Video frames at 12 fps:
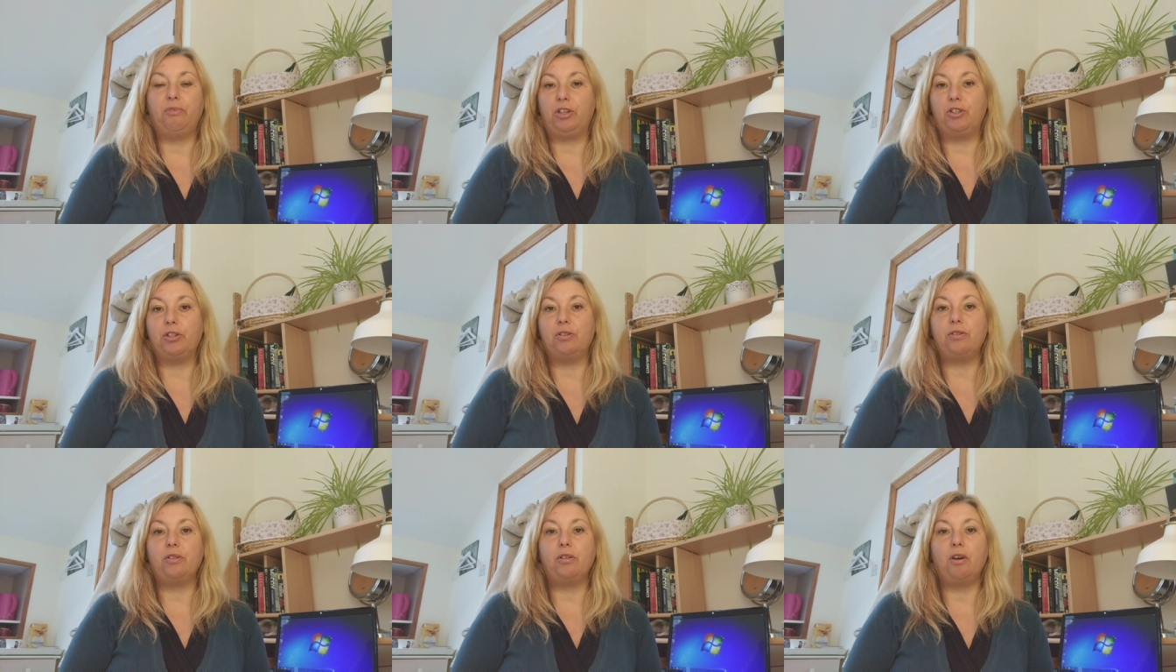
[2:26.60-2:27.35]

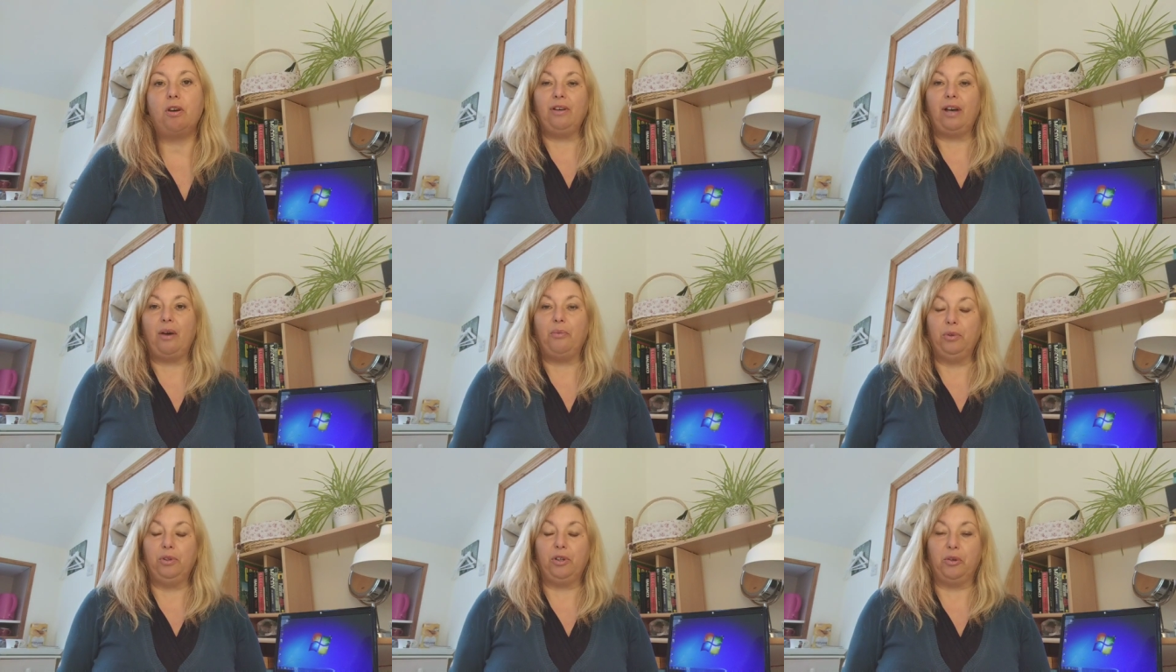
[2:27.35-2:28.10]
features. So I
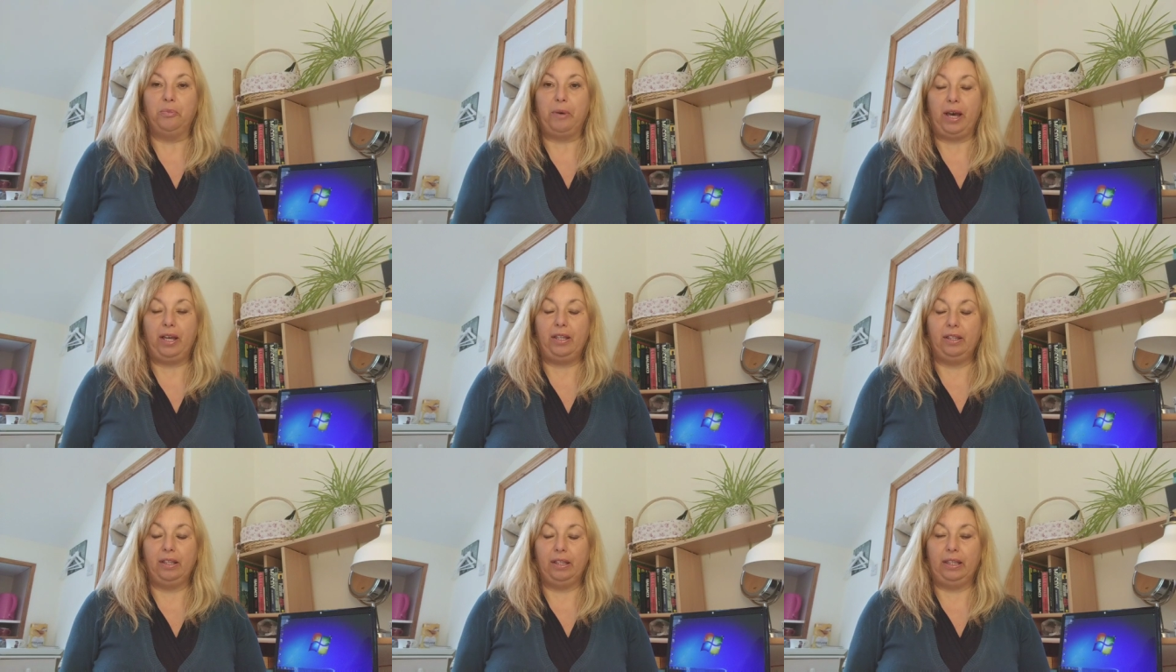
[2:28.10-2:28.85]
will
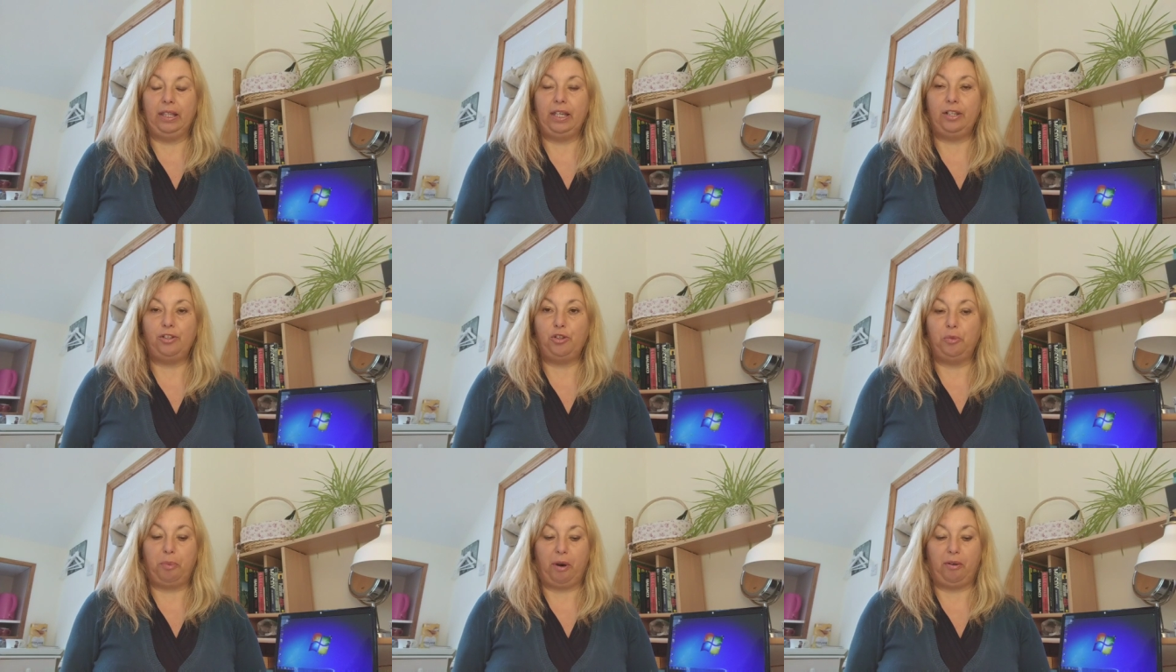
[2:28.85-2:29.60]
compare the
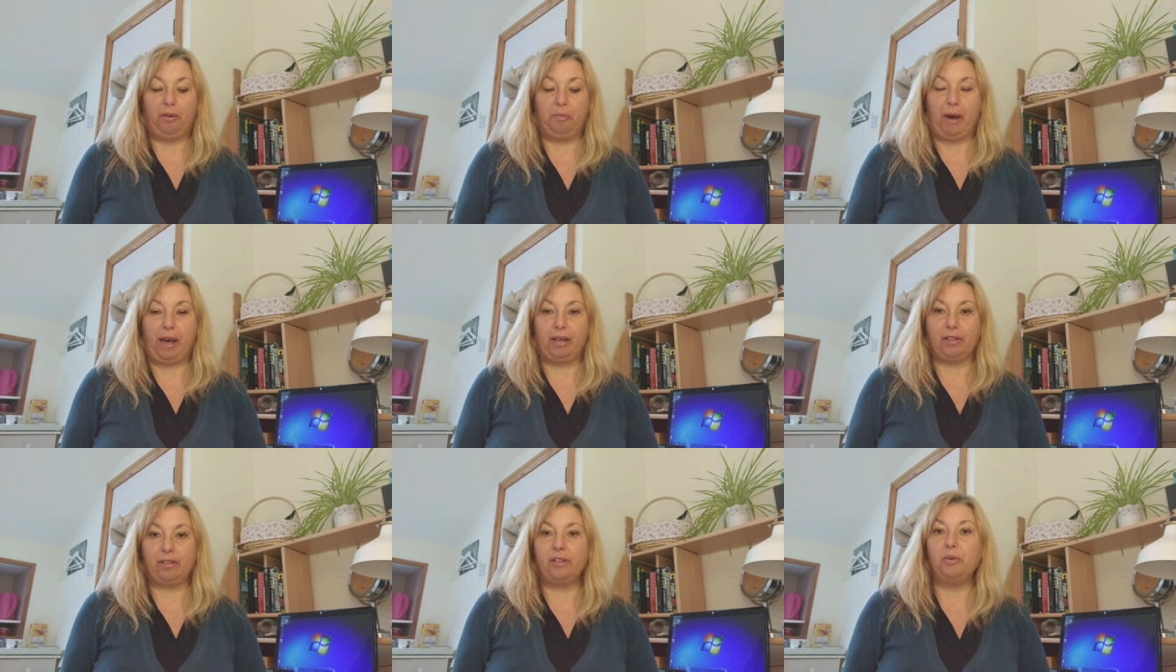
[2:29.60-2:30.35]
two power
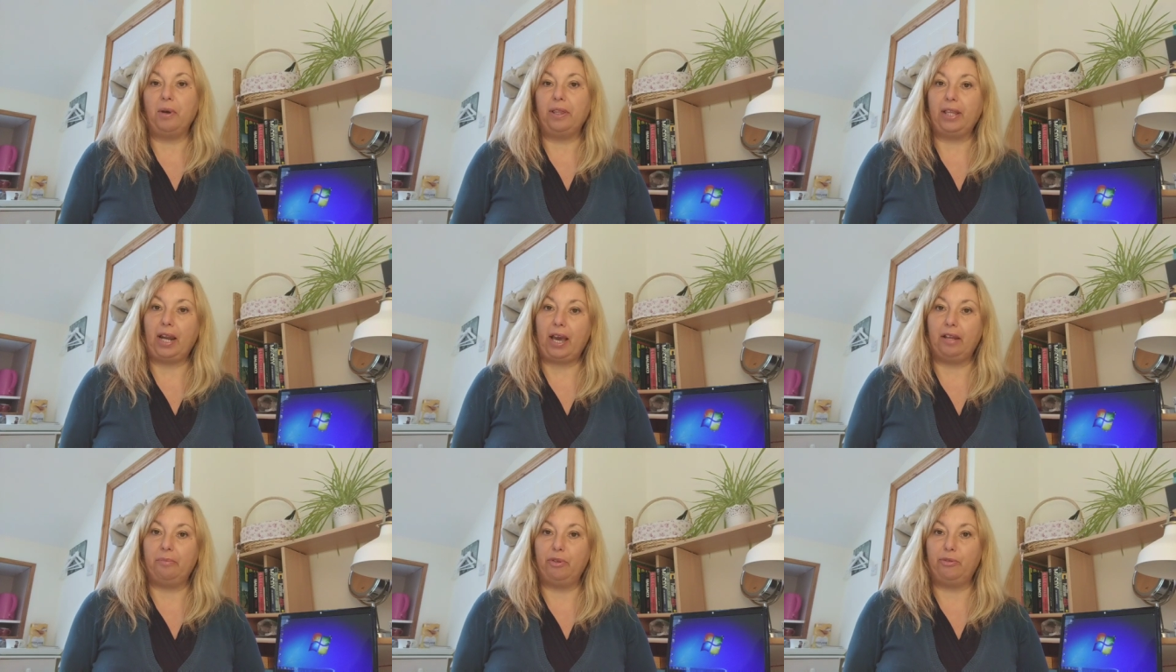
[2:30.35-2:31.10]
banks, the one that I
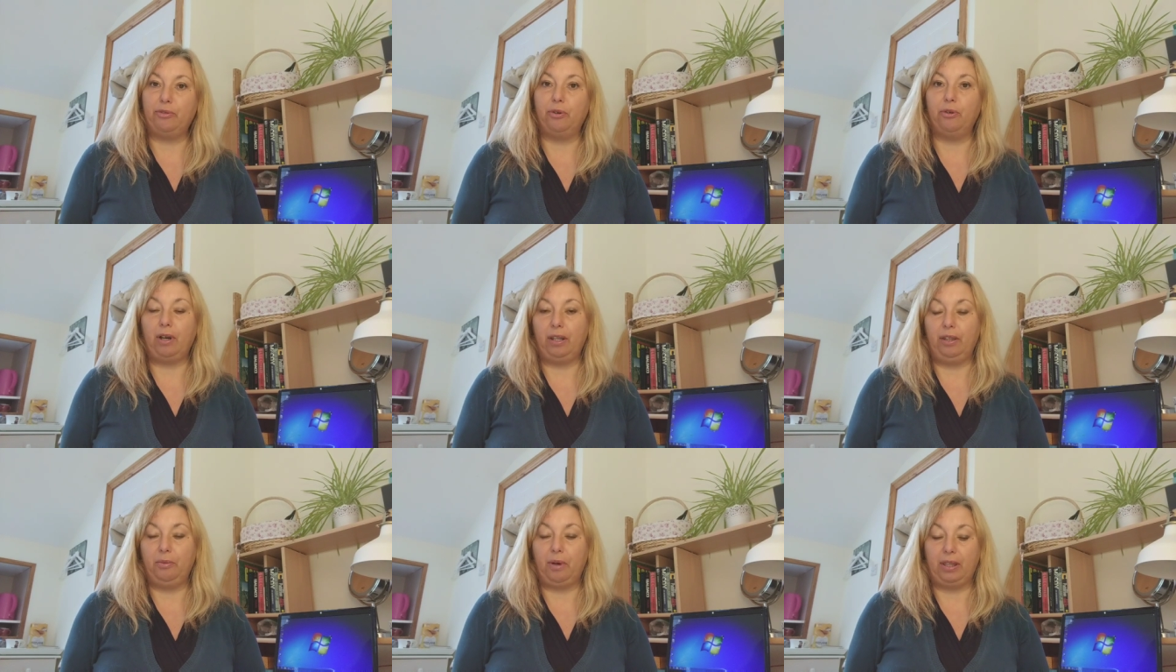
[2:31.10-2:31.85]
had before
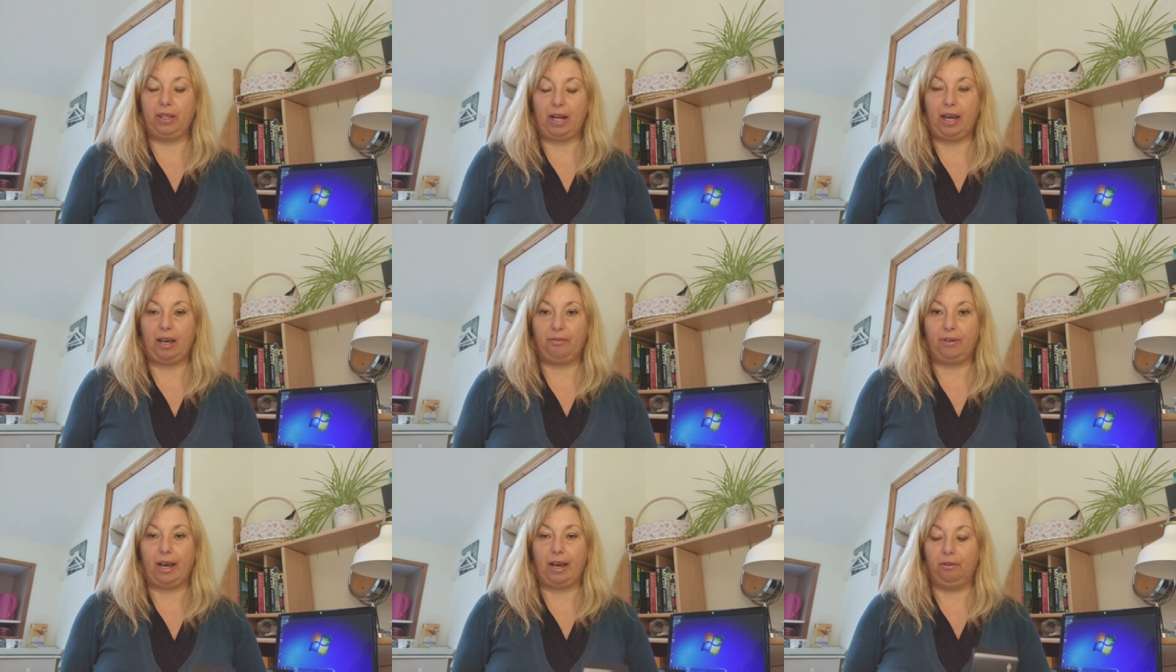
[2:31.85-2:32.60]
and the one that I
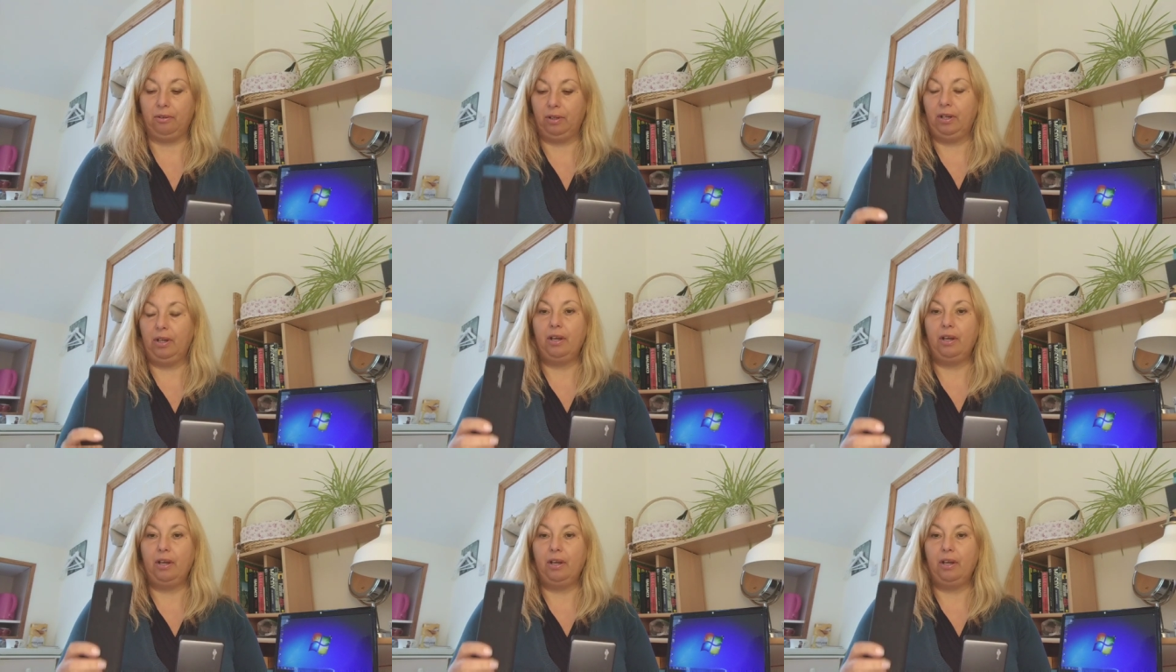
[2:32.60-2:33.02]
have now.